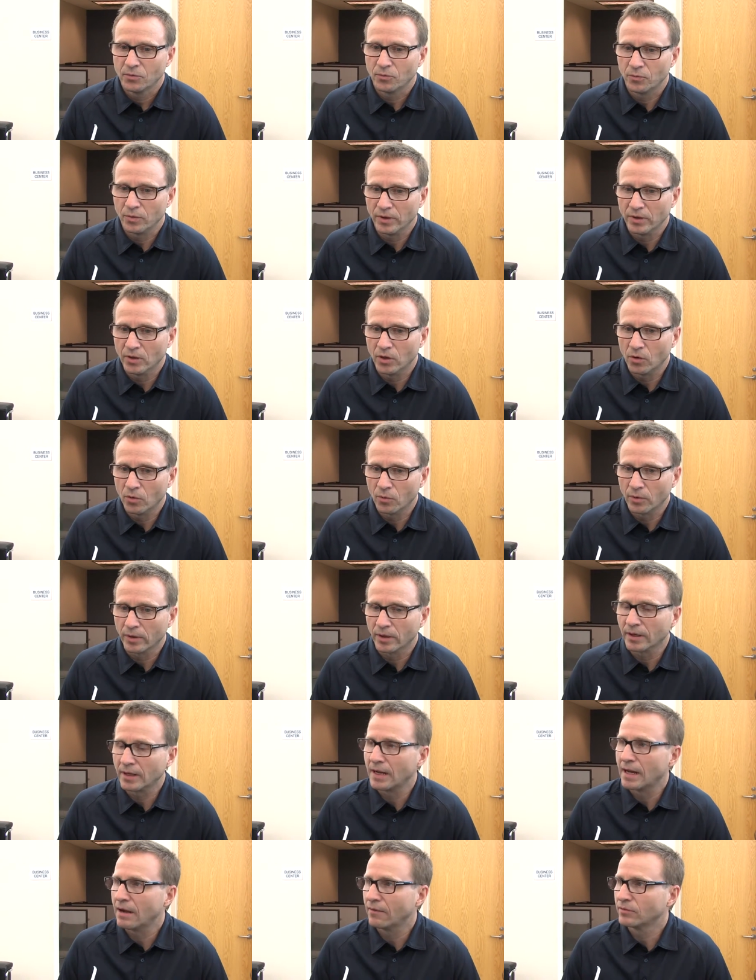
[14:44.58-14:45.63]
we know we're
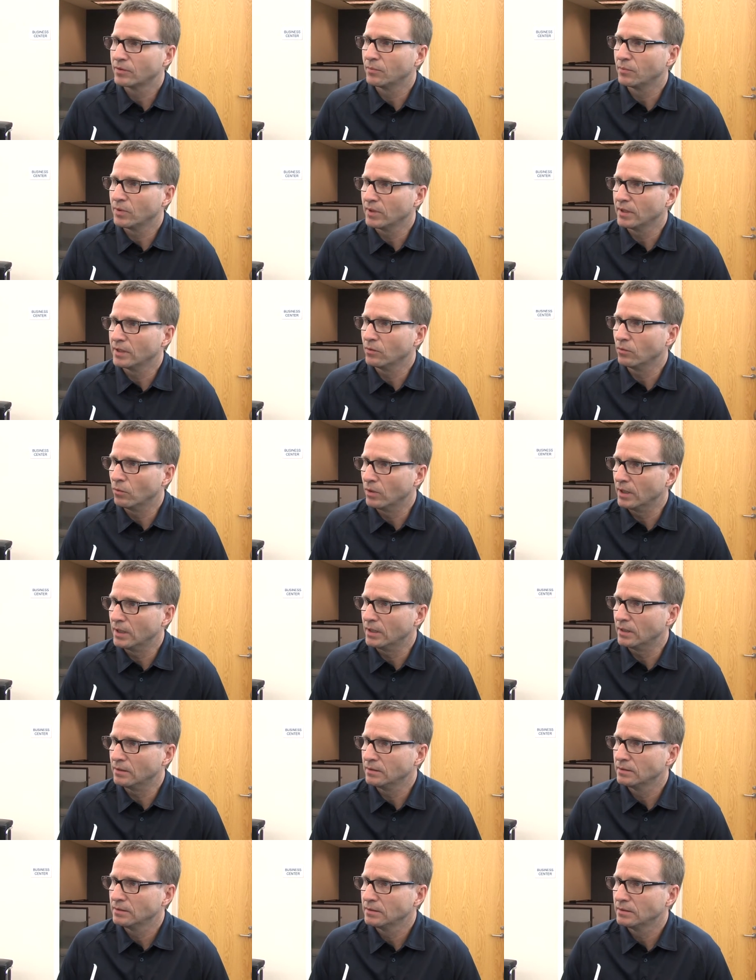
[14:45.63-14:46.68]
going to have to play
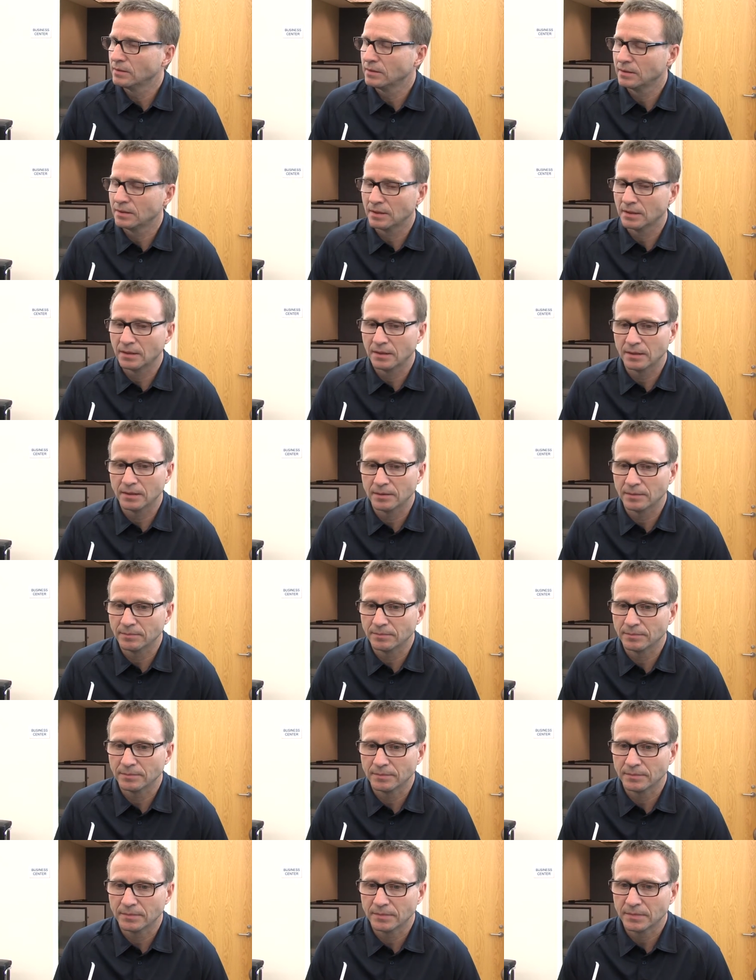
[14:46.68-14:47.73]
well
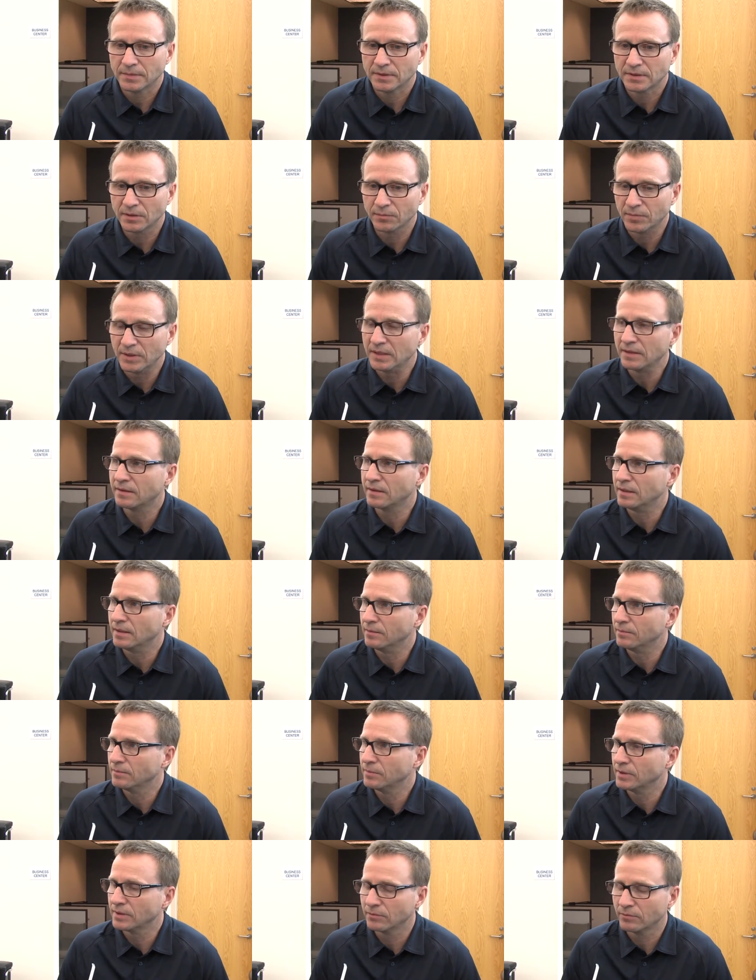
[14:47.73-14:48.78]
um, to beat
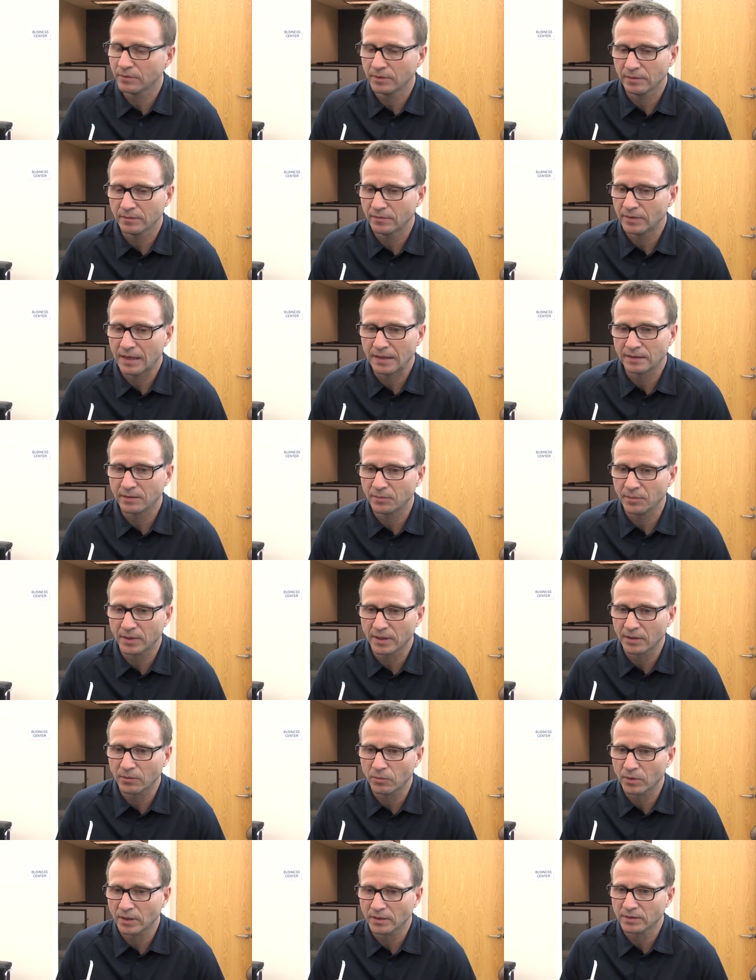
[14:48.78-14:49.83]
them, but we've had to
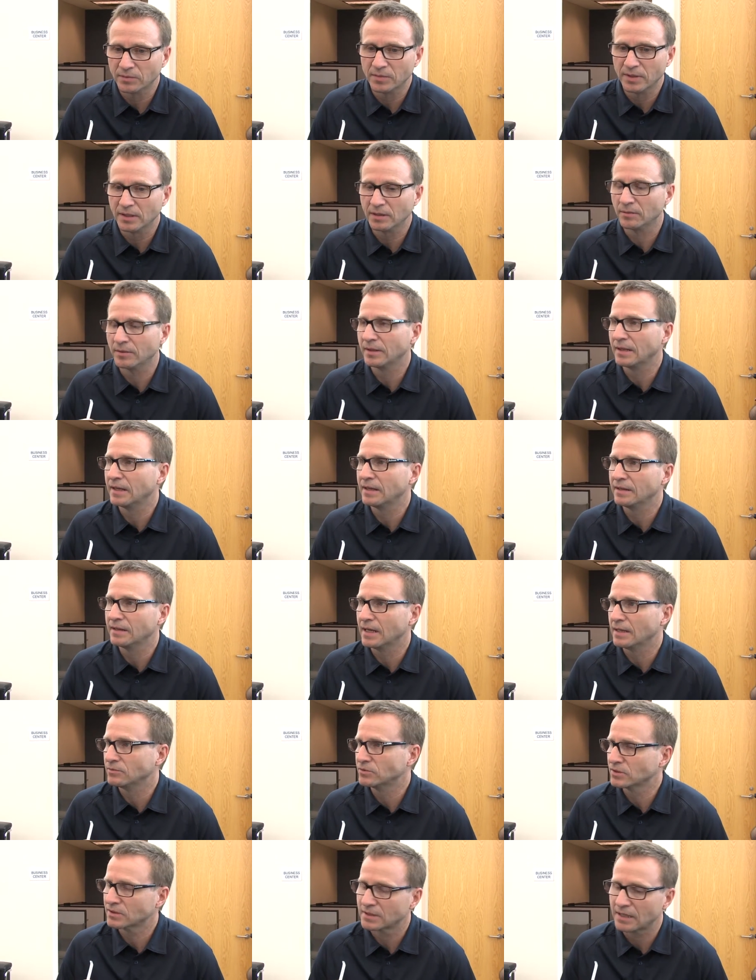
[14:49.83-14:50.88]
play well to beat them in any
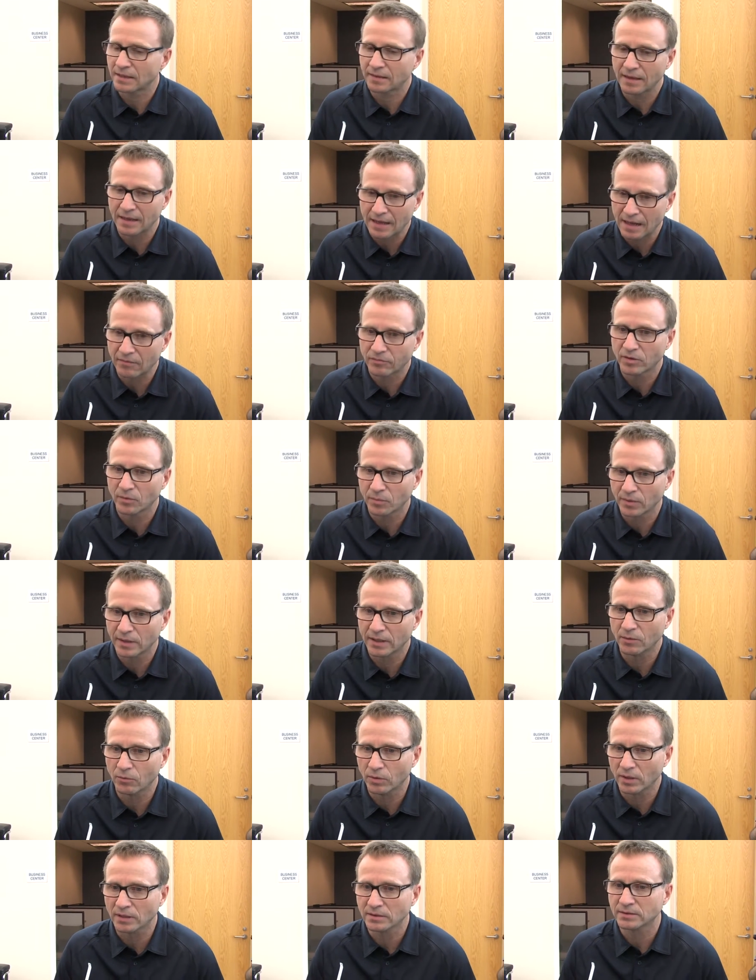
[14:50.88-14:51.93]
game, just like they have to
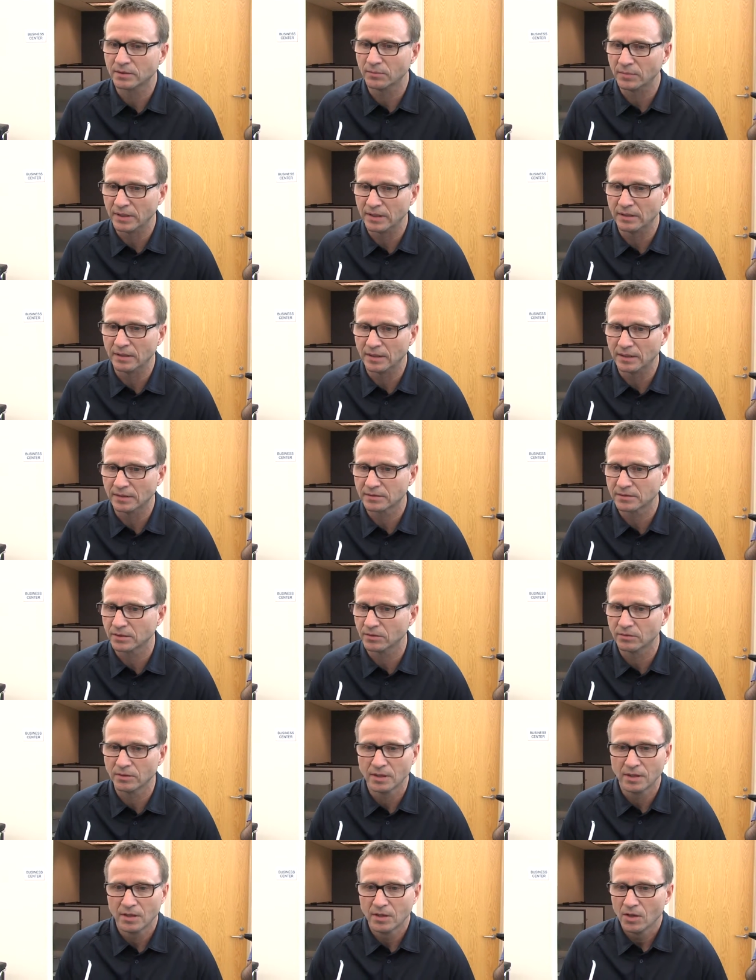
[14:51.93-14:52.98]
play well to beat us.
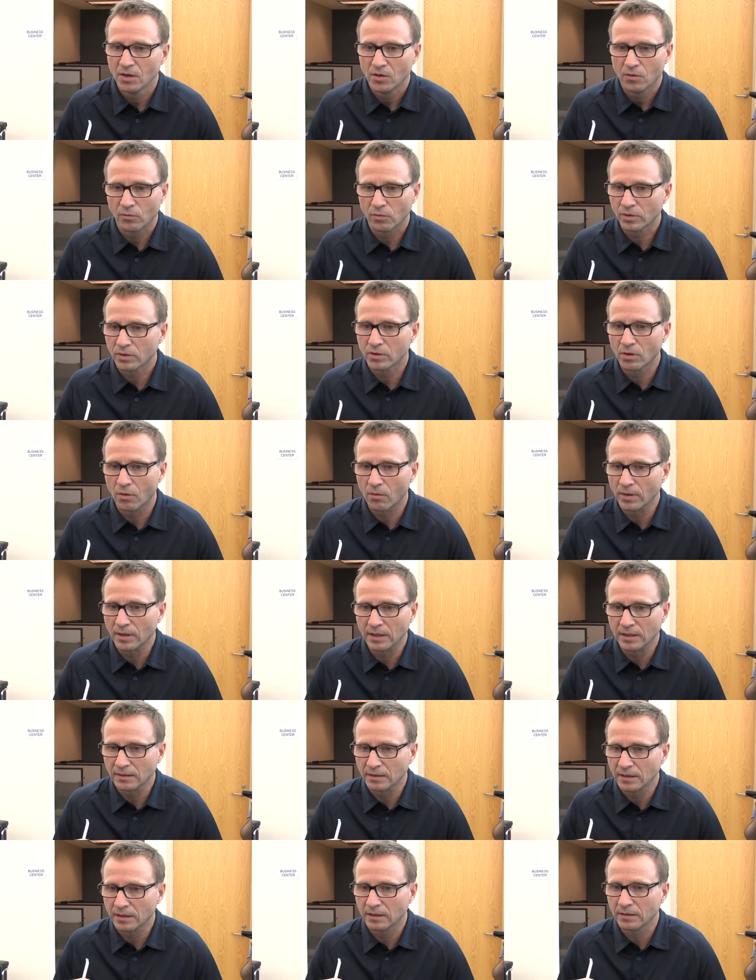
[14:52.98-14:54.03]
So we're going
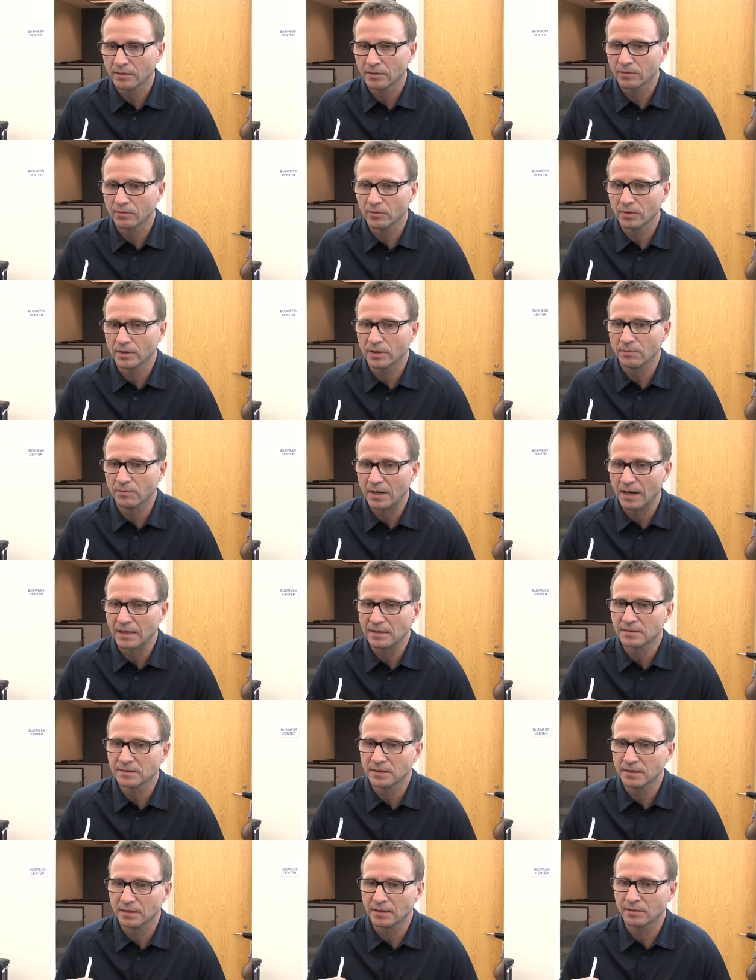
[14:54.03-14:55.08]
in there with the
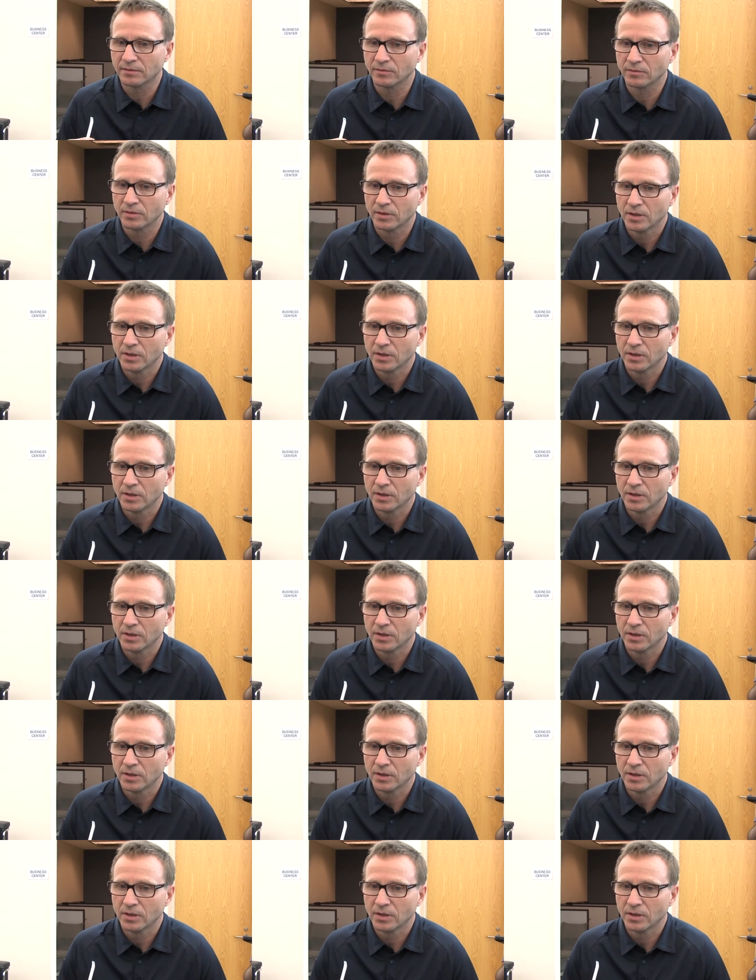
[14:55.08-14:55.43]
mindset of